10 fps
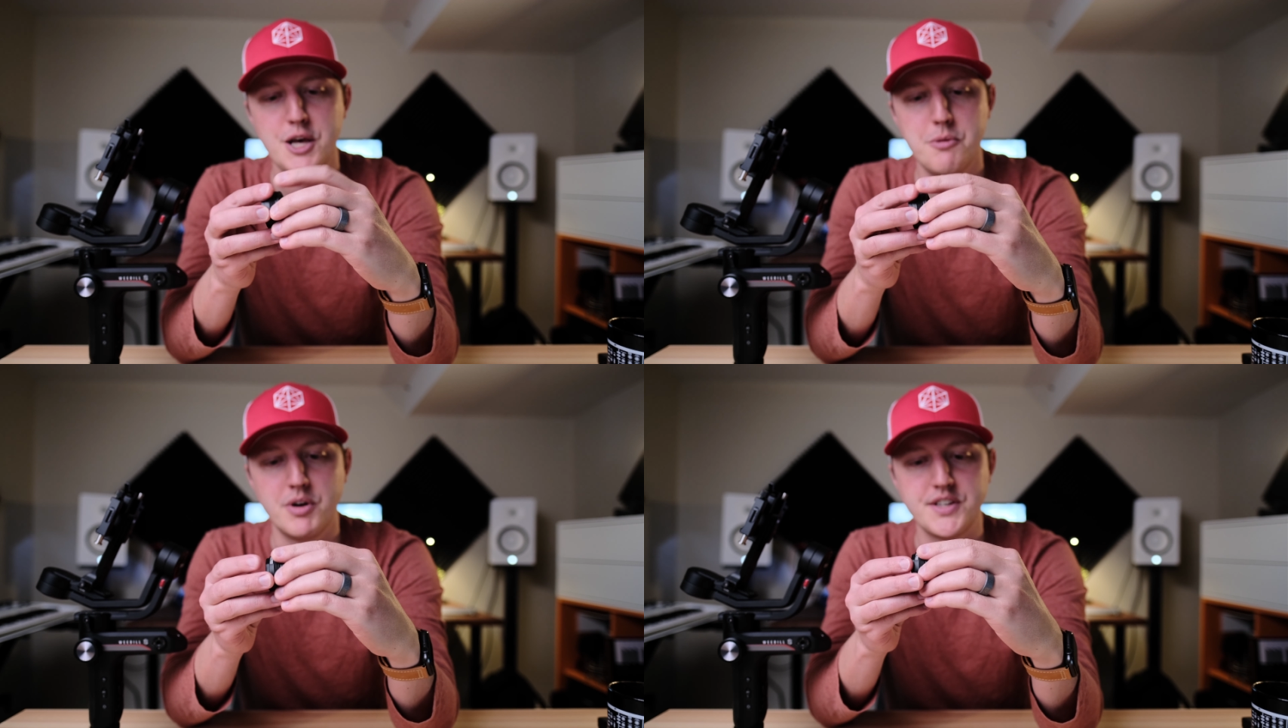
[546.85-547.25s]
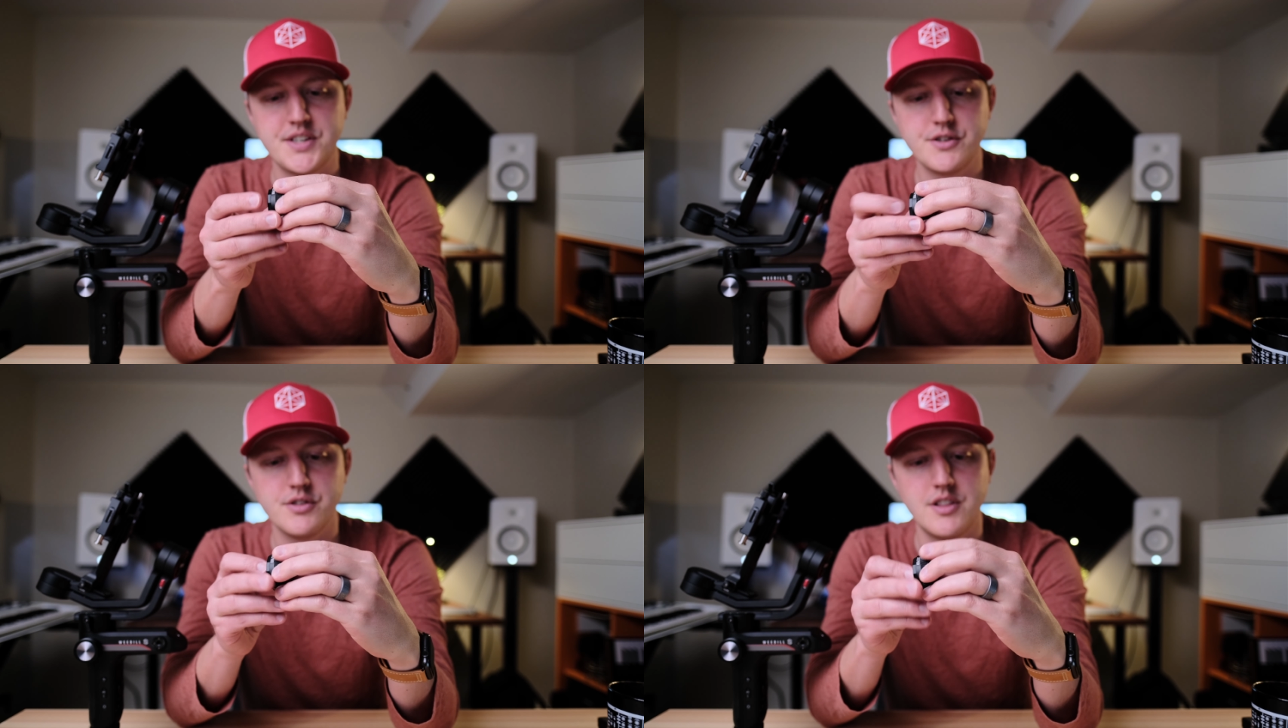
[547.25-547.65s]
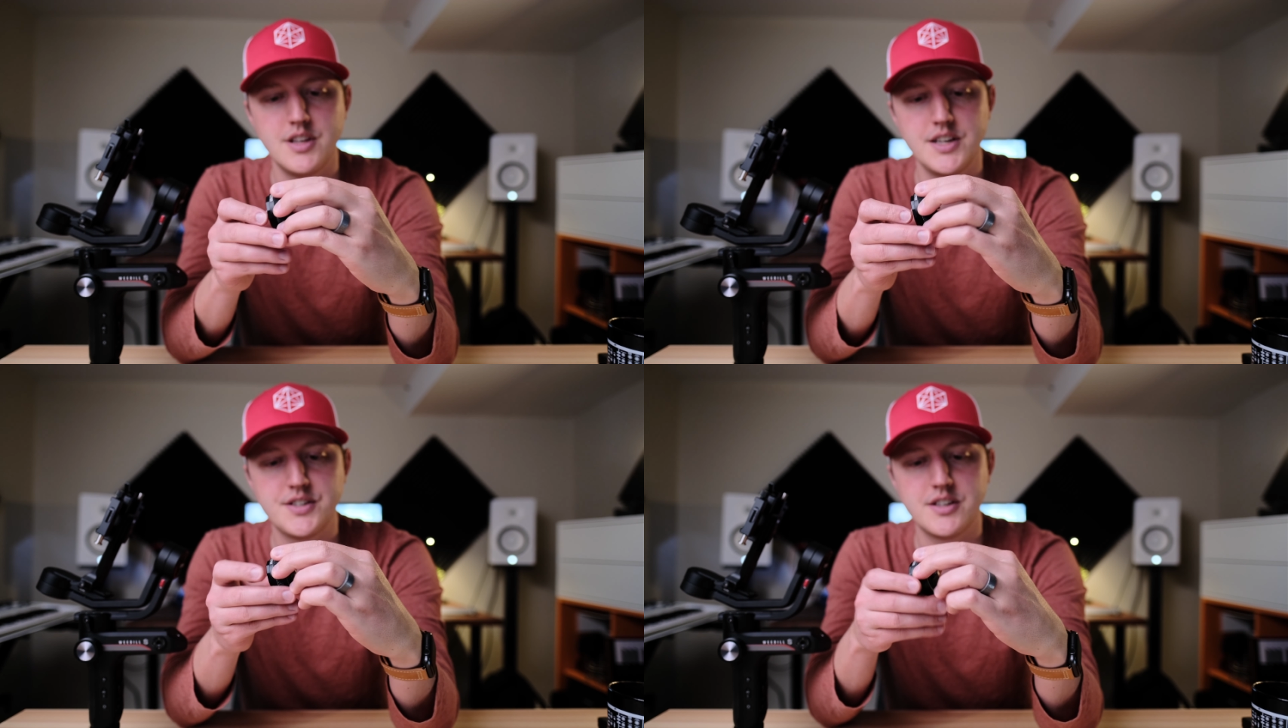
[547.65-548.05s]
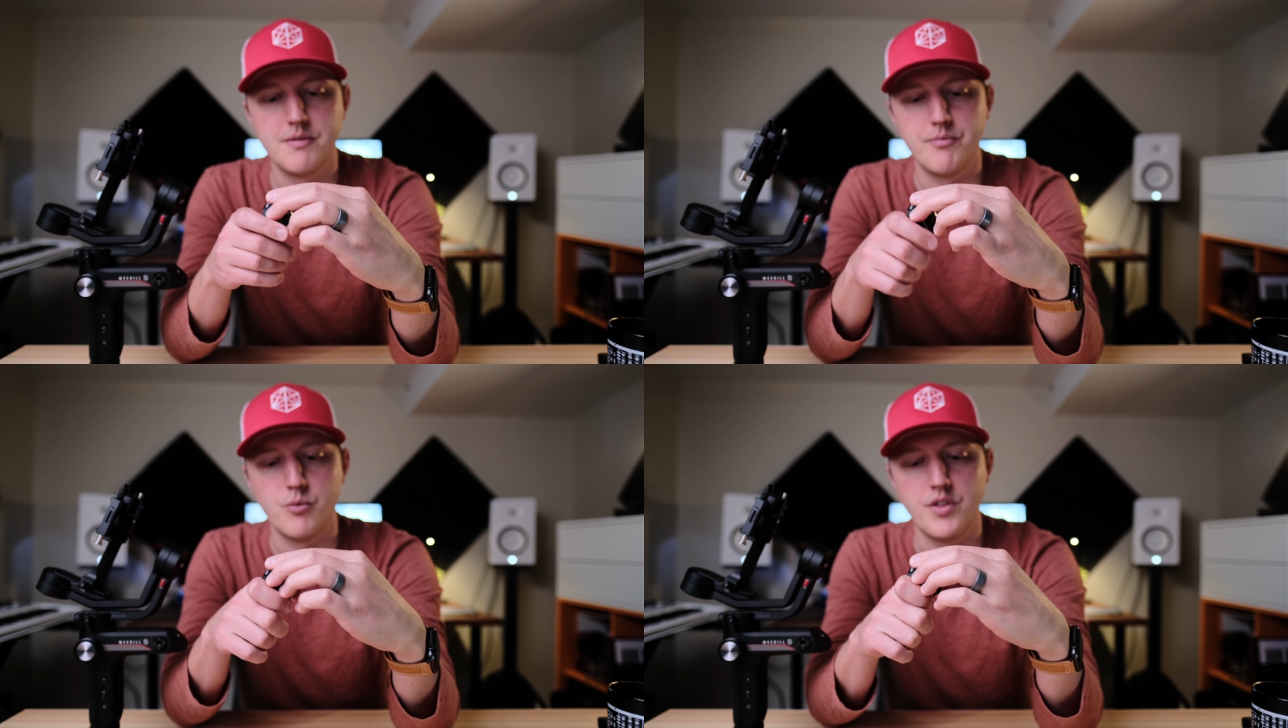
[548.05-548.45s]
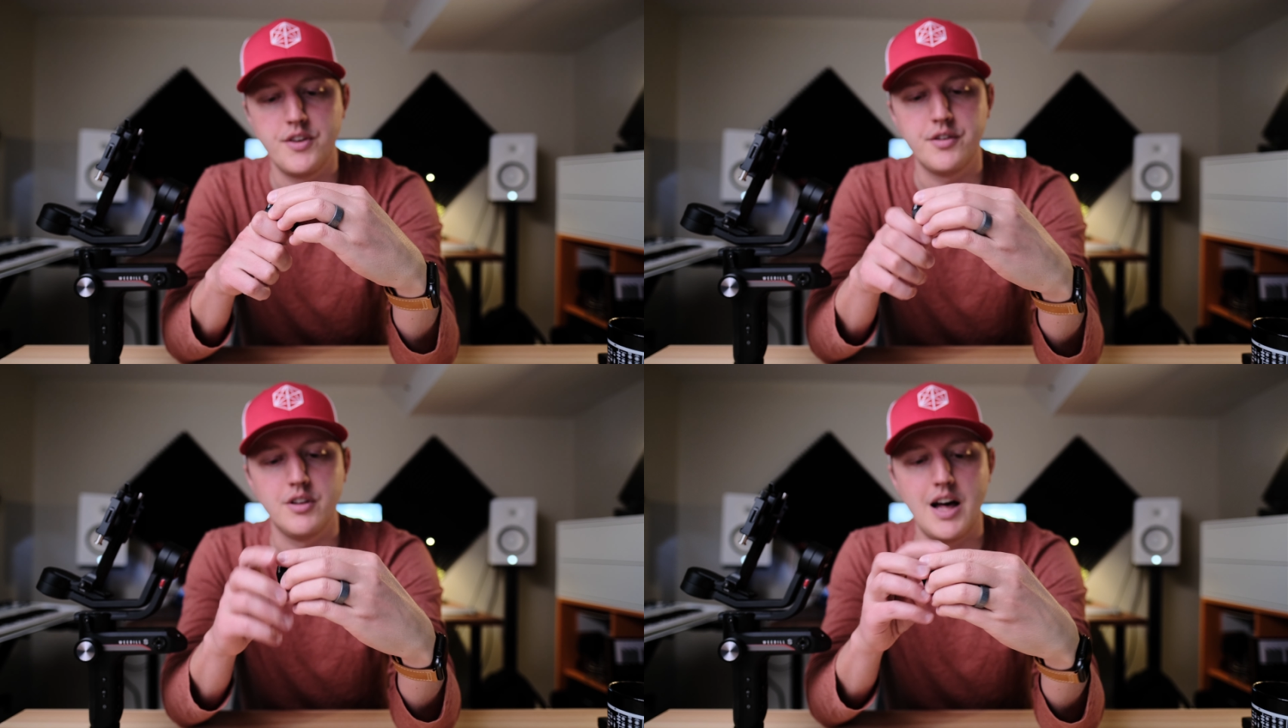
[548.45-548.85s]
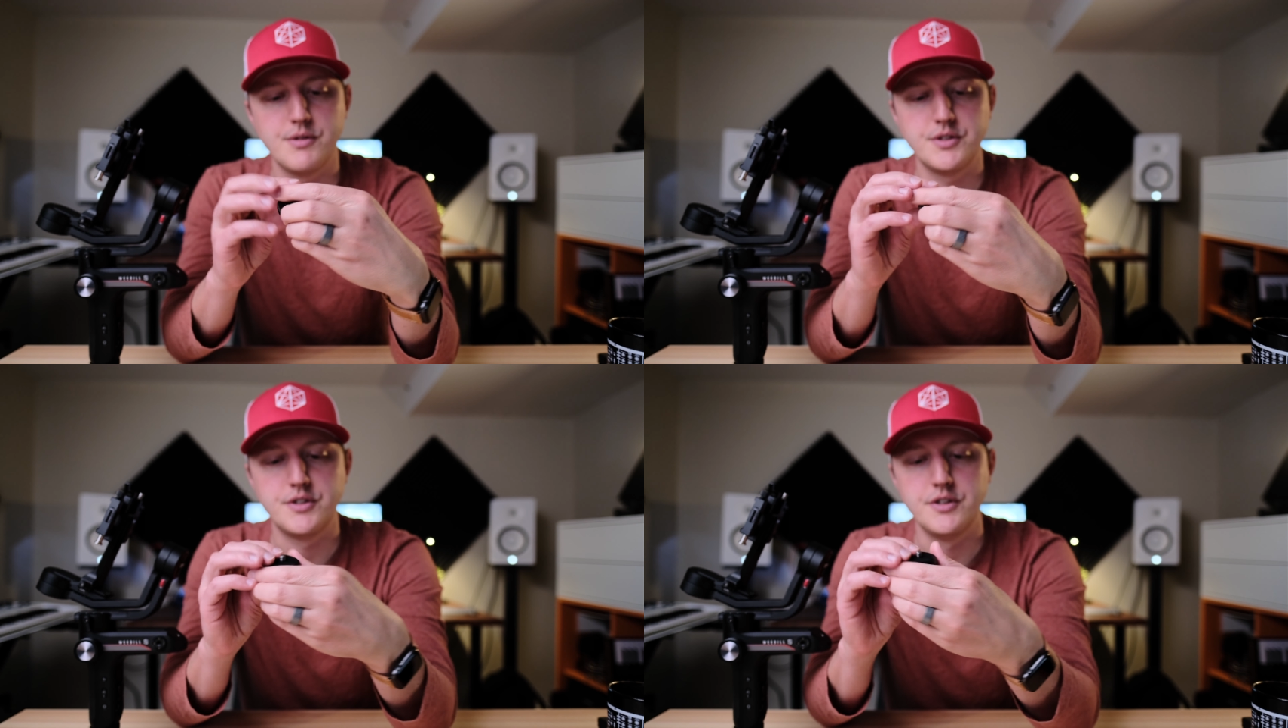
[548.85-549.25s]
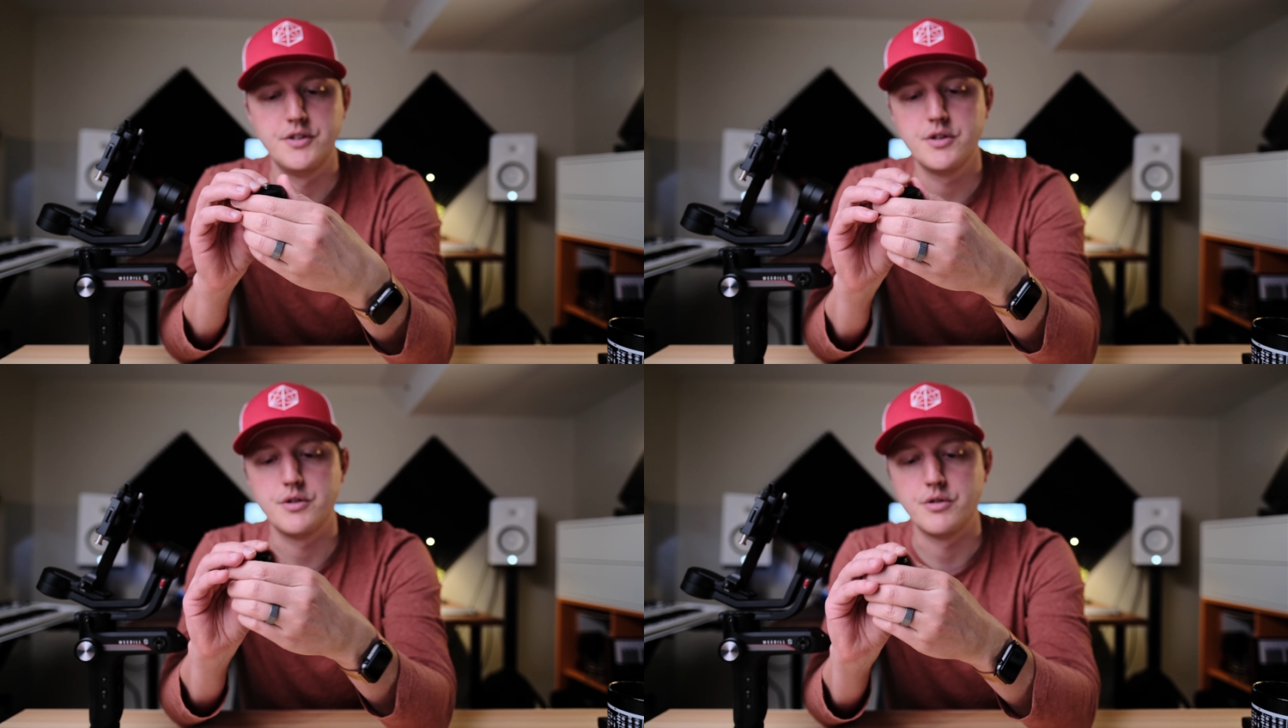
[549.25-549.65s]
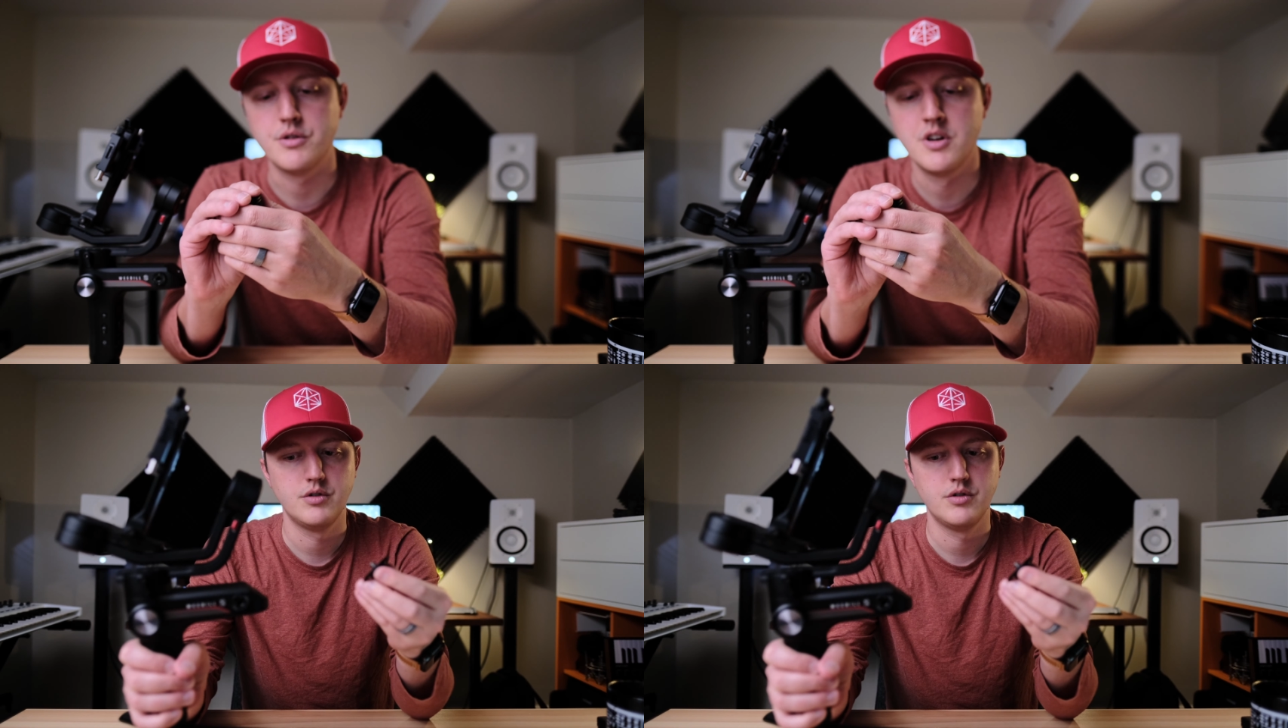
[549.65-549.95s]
But essentially what this allows you to do,